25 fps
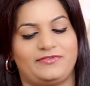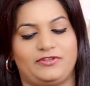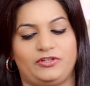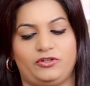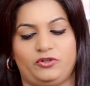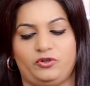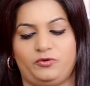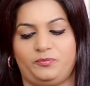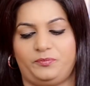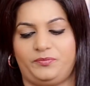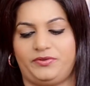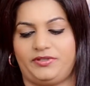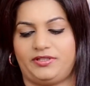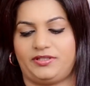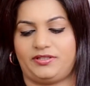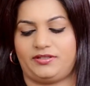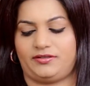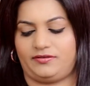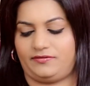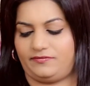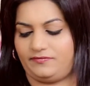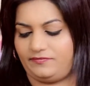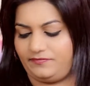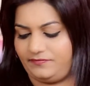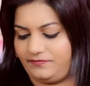Oops,
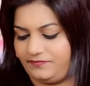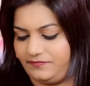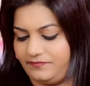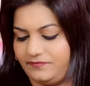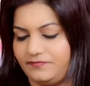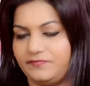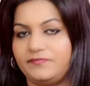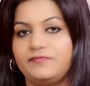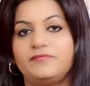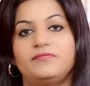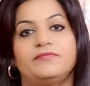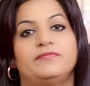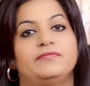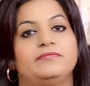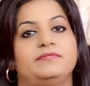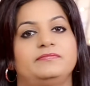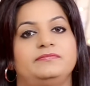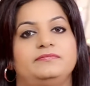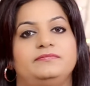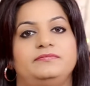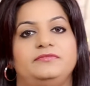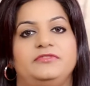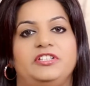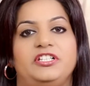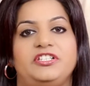
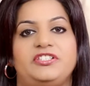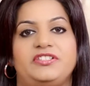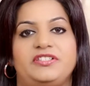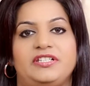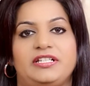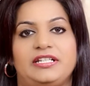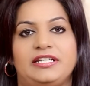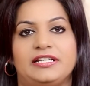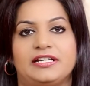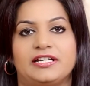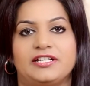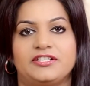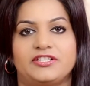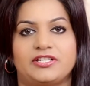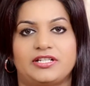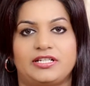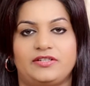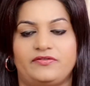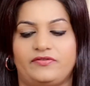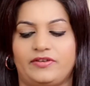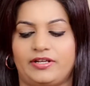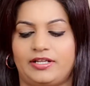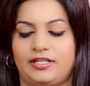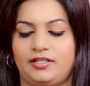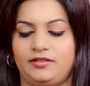the silica gel
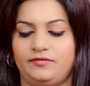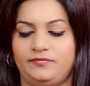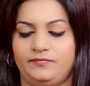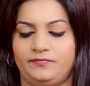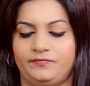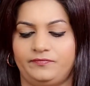fell.